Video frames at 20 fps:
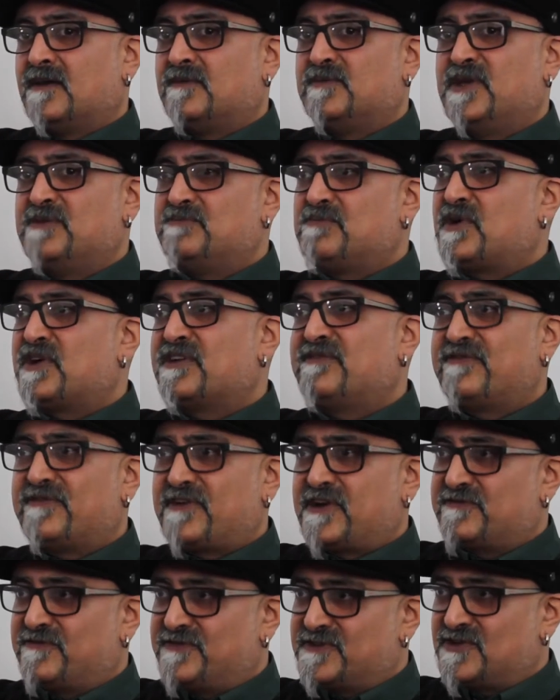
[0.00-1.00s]
I mean, my
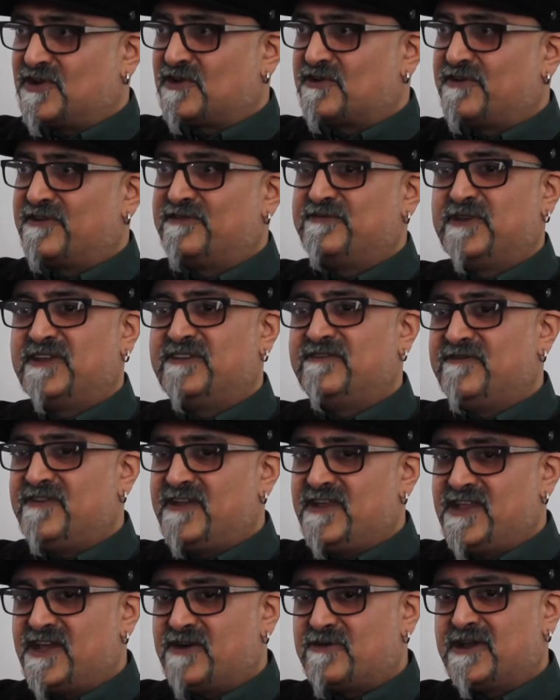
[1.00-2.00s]
photography,
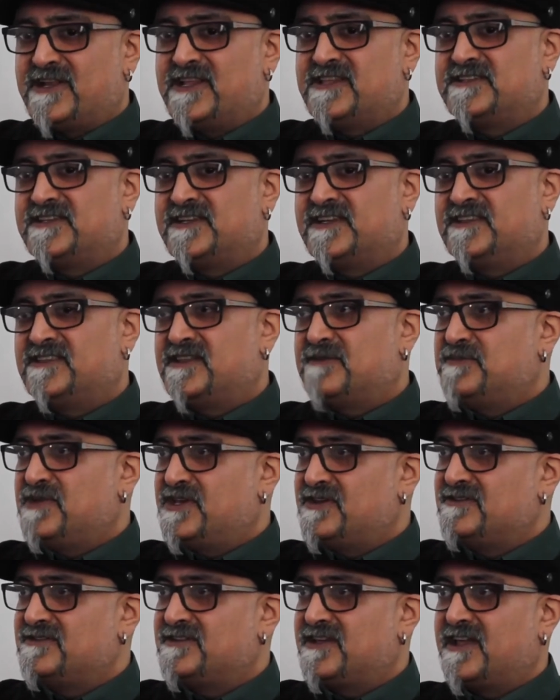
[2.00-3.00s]
video editing, the
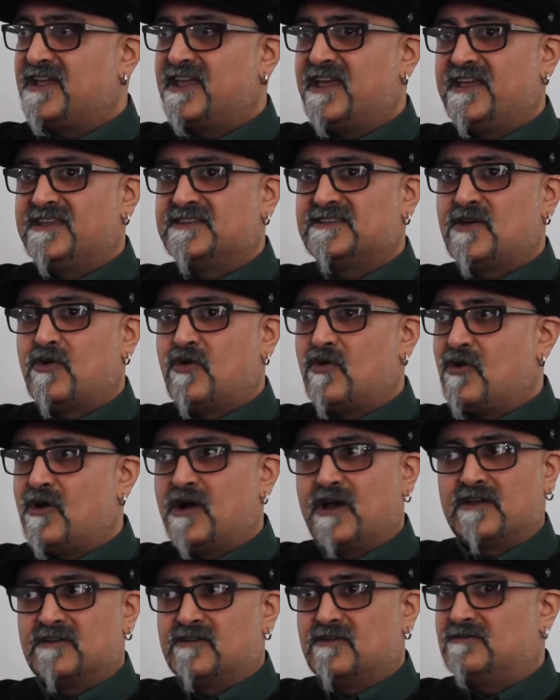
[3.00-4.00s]
music,
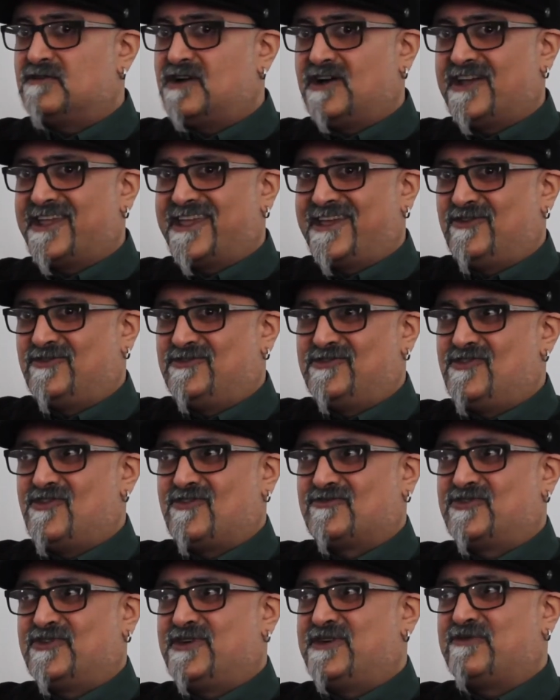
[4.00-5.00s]
I could
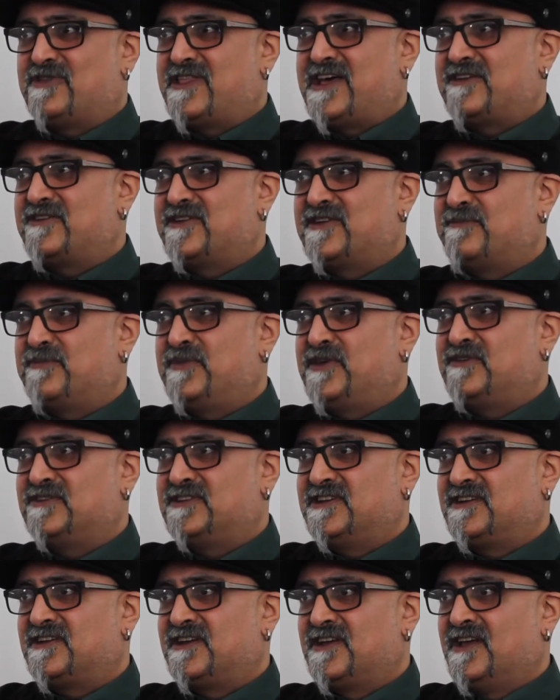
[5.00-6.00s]
not do it without a
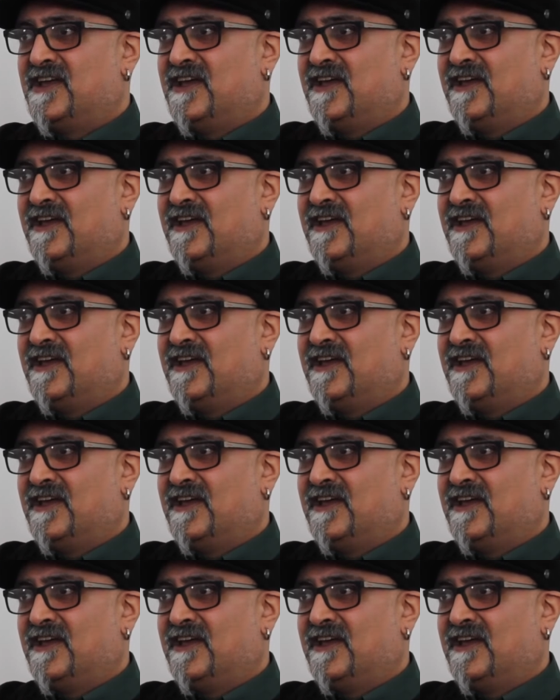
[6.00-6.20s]
computer.